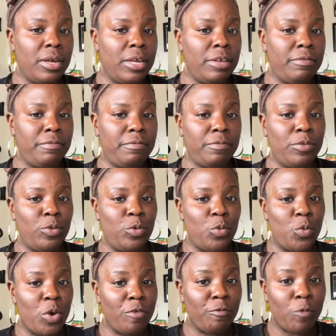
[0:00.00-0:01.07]
If you
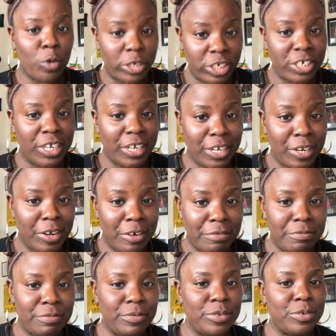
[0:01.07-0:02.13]
were fortunate
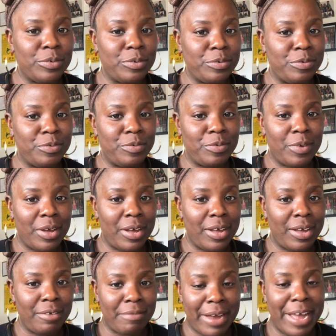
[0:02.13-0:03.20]
enough to
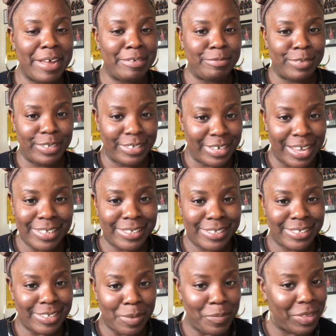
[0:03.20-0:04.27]
arrive and get
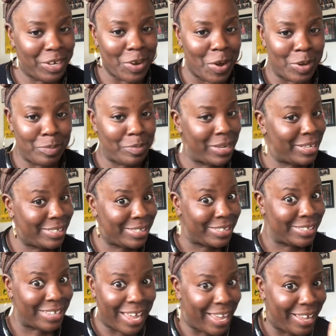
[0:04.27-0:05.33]
something on base,
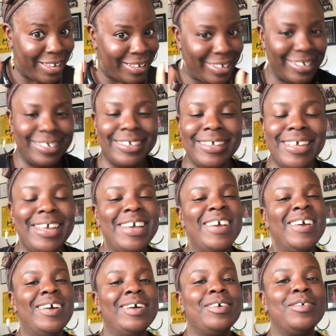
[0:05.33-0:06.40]
yay!
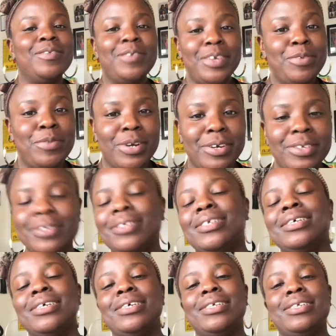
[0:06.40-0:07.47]
We weren't.
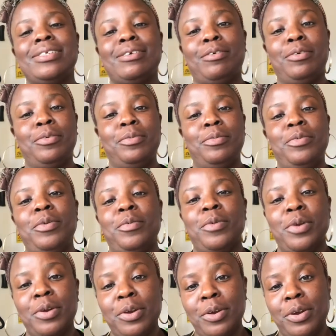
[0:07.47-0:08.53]
So
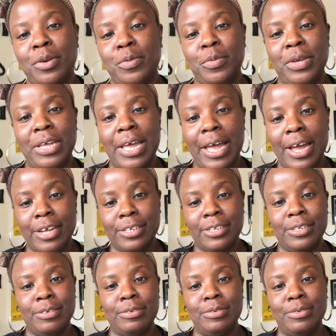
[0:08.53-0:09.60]
we had
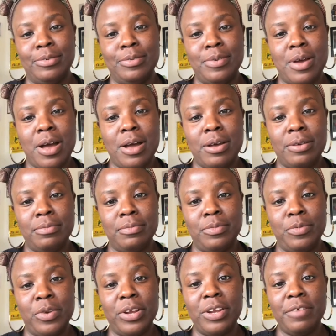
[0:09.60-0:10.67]
to,
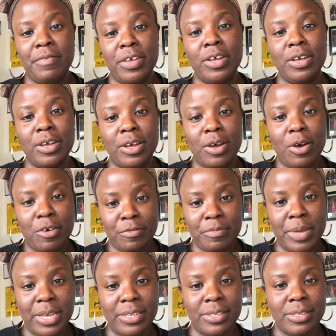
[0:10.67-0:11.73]
we're living off
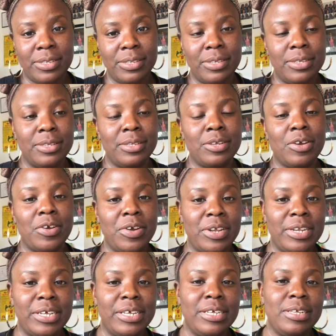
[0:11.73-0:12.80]
base
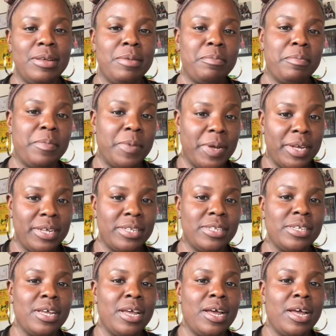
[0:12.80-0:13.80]
currently, but